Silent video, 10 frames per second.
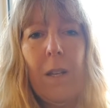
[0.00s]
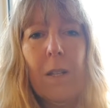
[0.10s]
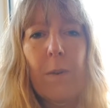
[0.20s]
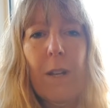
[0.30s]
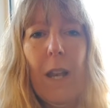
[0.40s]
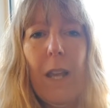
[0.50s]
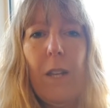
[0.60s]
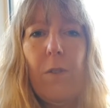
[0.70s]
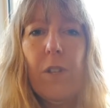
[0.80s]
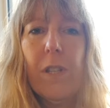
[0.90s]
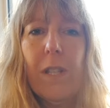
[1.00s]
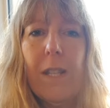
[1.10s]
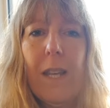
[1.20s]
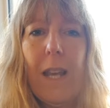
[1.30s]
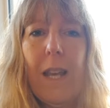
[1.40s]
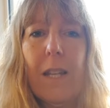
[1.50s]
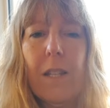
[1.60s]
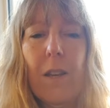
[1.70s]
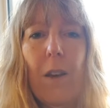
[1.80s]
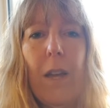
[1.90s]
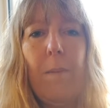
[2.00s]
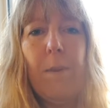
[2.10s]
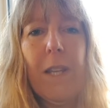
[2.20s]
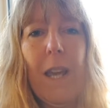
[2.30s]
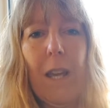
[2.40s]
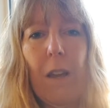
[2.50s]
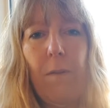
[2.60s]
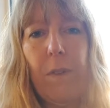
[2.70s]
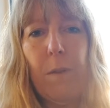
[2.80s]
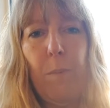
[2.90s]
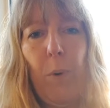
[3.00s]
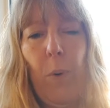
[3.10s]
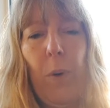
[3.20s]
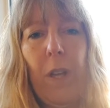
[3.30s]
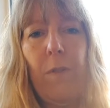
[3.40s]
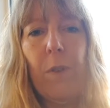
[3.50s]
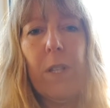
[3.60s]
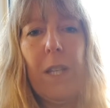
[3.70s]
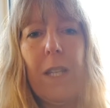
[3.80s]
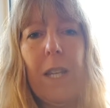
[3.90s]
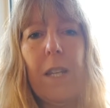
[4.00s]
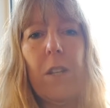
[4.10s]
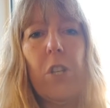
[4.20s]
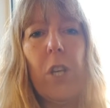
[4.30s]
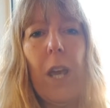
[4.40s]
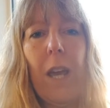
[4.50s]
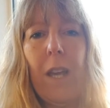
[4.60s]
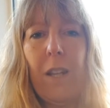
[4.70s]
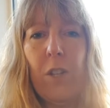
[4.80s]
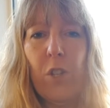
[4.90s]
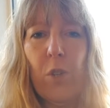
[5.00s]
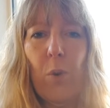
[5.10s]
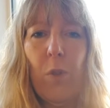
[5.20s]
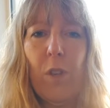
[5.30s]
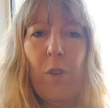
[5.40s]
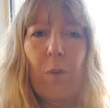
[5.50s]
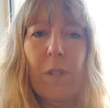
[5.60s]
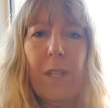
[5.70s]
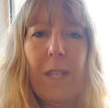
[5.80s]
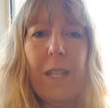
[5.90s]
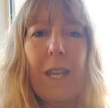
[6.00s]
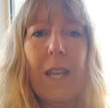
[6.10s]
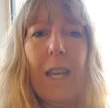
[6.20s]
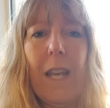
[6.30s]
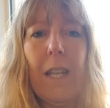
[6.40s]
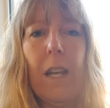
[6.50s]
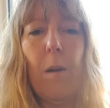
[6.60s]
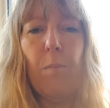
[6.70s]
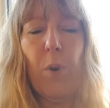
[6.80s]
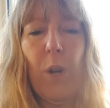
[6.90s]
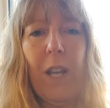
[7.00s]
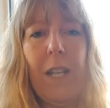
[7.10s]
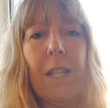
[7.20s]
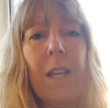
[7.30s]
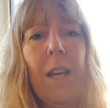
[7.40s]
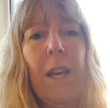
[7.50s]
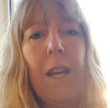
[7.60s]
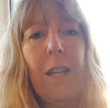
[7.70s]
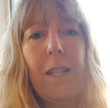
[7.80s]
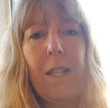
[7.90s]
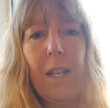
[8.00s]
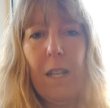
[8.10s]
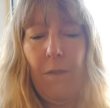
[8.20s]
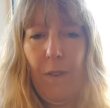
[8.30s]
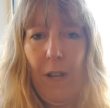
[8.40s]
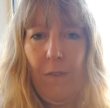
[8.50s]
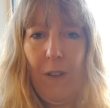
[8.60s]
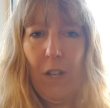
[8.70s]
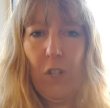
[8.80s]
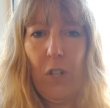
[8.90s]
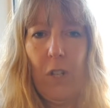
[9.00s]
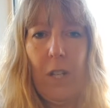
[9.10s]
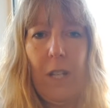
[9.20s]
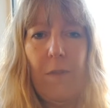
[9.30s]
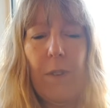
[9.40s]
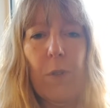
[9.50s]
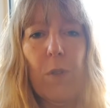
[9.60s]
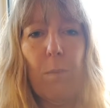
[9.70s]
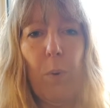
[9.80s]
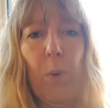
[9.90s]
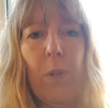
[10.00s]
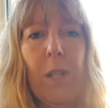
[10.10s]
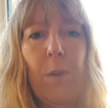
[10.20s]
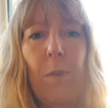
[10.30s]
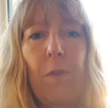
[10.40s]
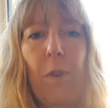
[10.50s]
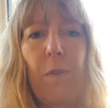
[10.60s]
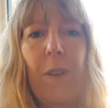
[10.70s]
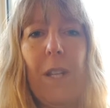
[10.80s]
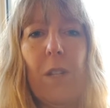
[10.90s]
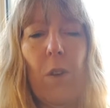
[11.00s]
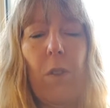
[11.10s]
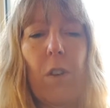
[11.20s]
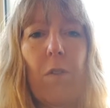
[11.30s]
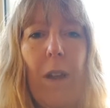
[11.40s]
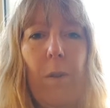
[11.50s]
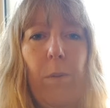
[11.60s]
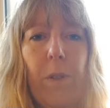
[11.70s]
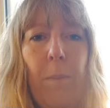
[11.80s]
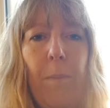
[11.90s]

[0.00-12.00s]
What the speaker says: So I'd like you just to take time to get comfortable. If you're sitting in a chair, ensure that you're sitting in an upright and dignified fashion. You need to feel supported with your feet on the ground.